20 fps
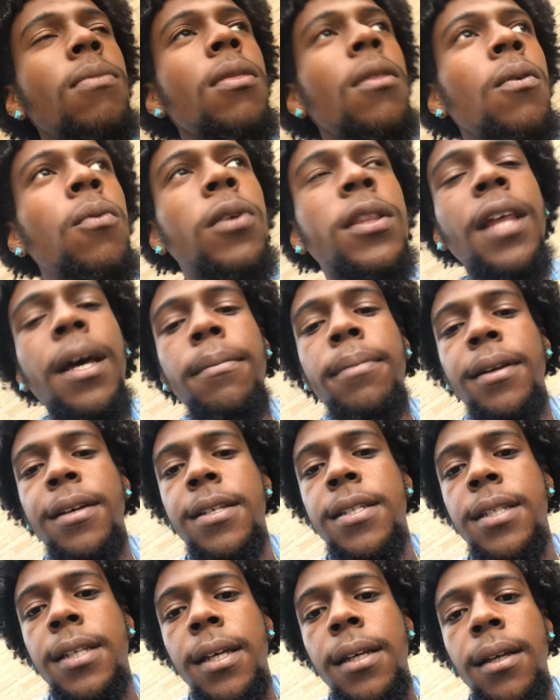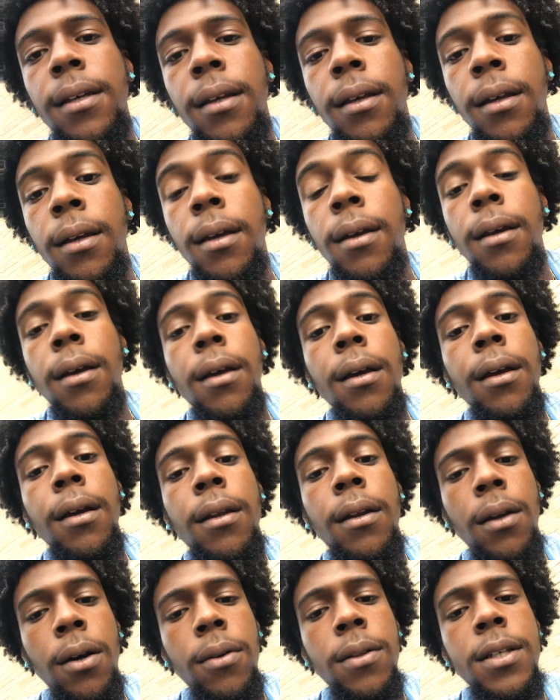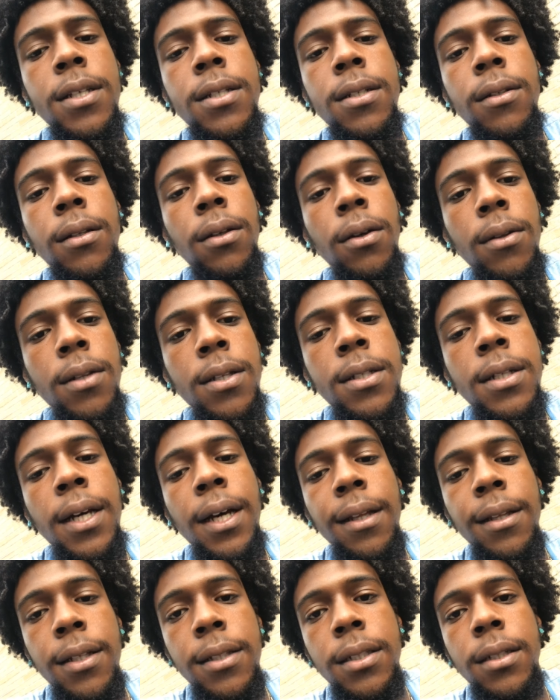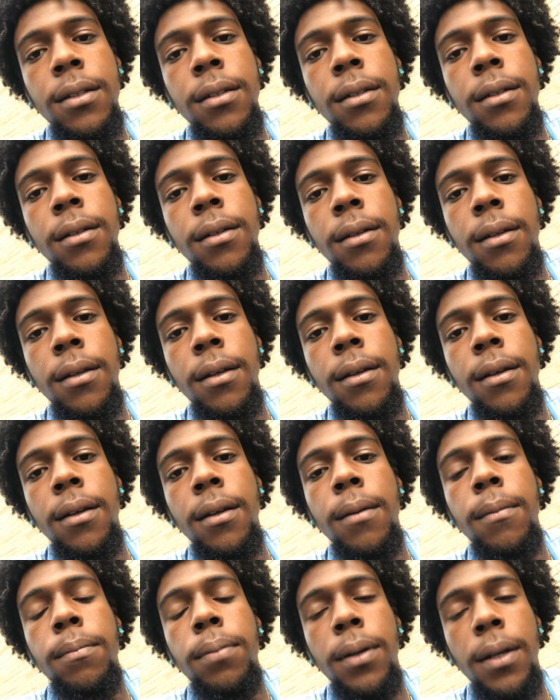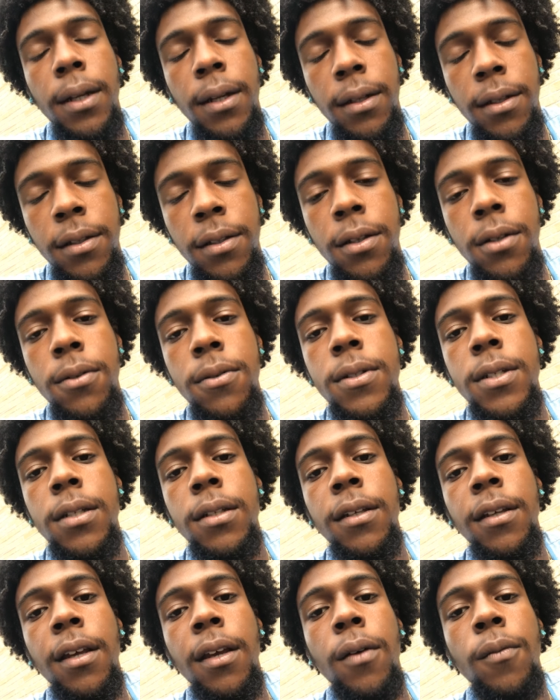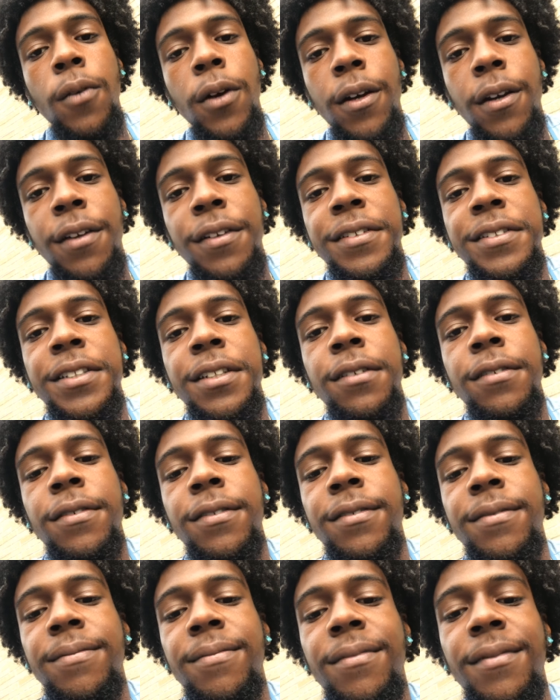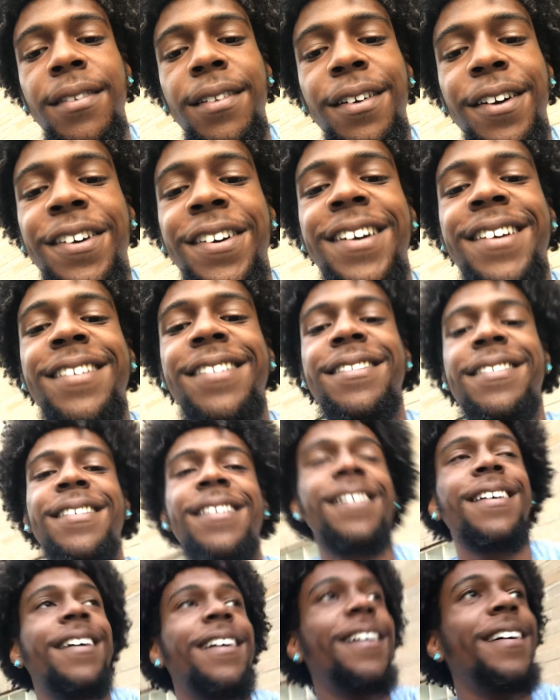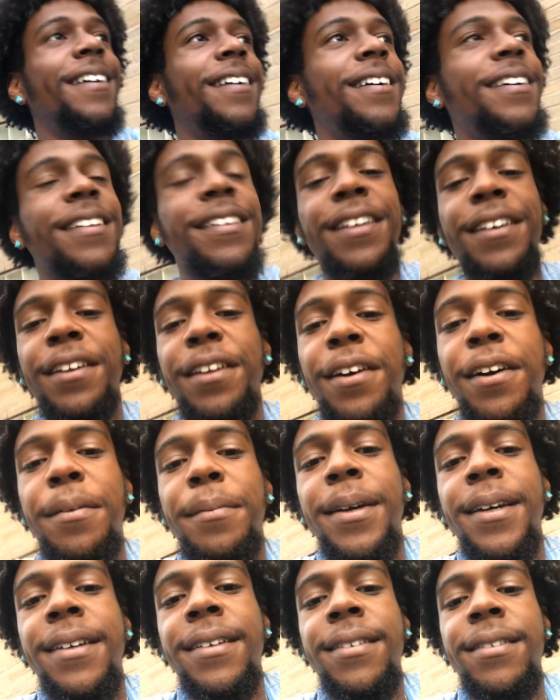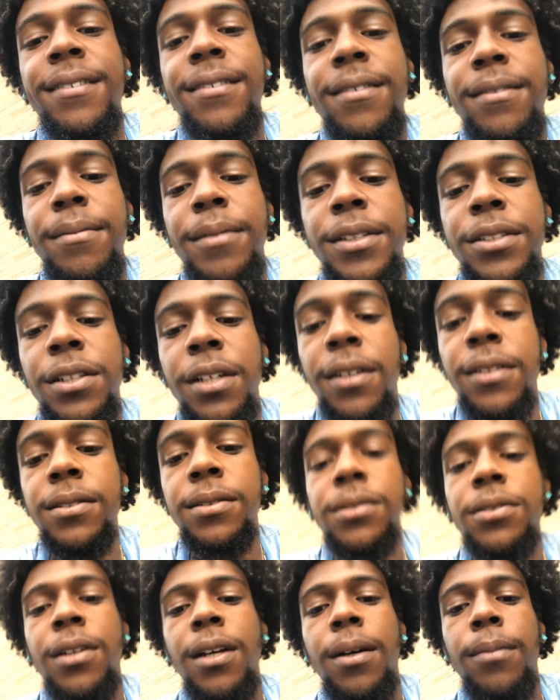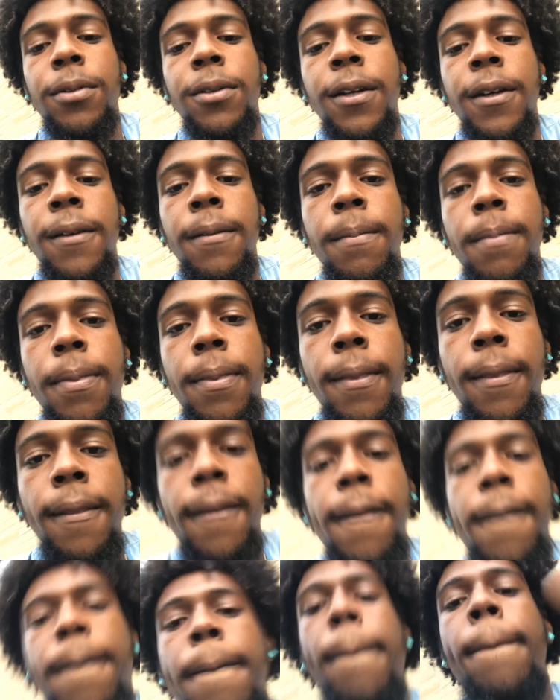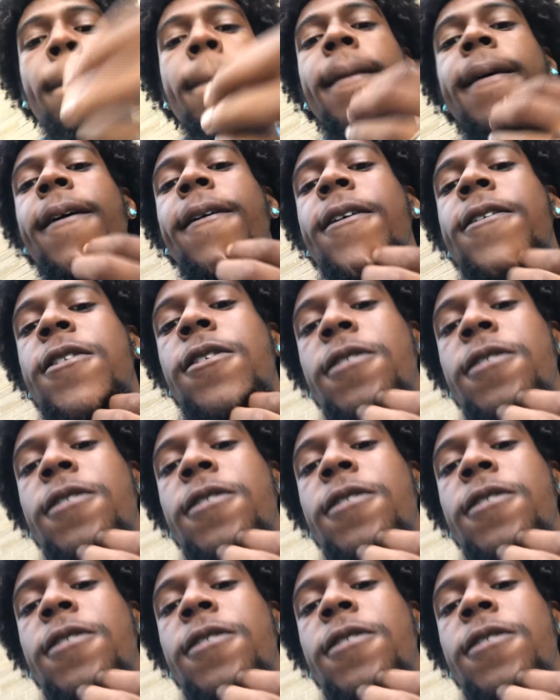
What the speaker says: with that being said, know this knowledge, put it into use, and work on yourself. Alright? Love y'all, man. Make sure y'all subscribe, okay? And also